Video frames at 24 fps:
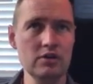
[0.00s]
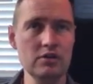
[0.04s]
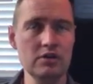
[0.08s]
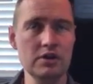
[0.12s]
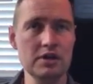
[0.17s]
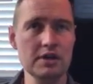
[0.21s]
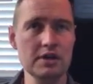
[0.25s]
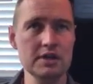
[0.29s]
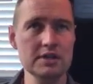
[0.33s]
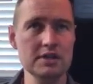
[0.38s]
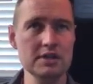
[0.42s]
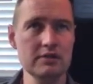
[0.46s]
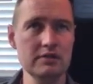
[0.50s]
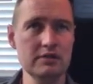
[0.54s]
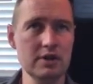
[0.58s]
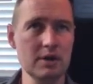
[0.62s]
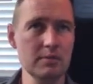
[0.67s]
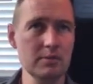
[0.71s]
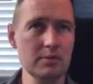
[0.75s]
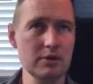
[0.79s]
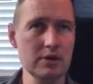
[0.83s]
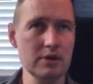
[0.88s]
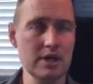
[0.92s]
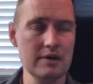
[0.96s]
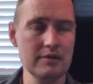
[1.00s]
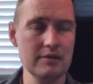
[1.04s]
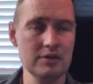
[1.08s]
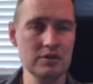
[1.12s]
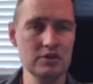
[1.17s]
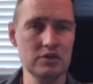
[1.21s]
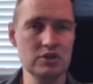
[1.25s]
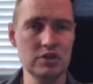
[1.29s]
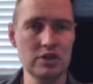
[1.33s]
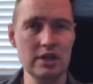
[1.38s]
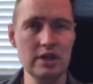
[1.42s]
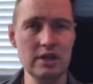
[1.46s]
two sets of numbers
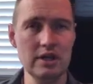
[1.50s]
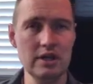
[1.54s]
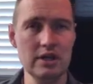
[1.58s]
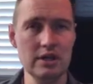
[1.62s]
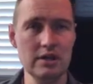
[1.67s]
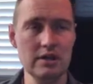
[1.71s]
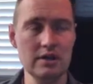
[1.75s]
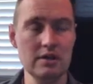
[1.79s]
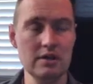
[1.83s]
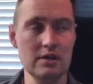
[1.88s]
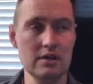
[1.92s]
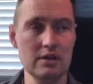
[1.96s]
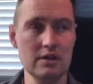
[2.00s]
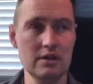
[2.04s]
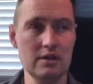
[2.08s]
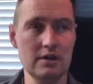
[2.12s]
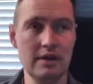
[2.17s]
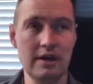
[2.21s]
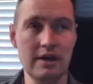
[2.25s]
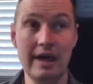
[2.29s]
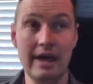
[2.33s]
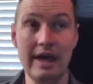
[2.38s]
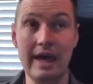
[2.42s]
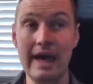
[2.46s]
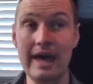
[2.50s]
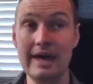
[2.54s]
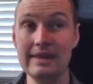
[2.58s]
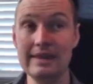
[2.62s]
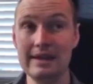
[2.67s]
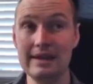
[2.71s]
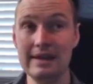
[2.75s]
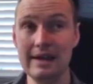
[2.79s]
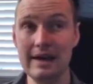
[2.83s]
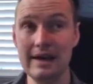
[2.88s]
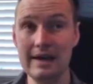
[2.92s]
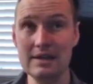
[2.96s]
have a j
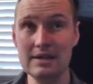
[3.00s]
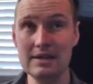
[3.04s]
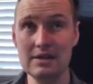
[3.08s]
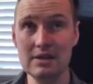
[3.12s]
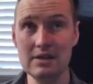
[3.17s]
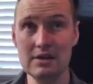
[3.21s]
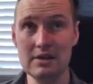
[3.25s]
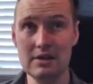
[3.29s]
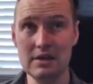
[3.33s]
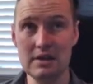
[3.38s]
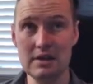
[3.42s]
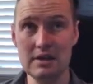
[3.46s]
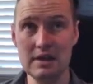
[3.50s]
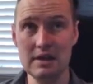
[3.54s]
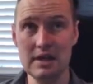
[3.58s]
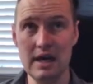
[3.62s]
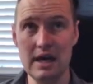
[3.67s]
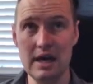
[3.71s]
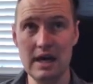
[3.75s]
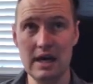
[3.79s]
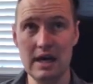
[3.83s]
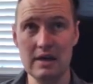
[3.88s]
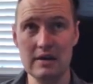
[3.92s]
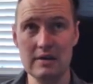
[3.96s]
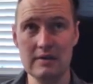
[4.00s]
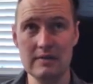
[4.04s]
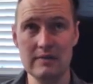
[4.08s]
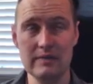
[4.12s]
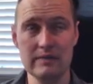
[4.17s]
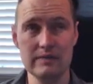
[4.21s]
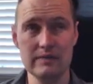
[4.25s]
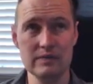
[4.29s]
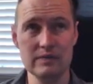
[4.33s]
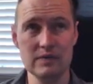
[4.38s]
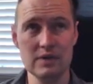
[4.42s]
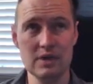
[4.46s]
and the 9 does not.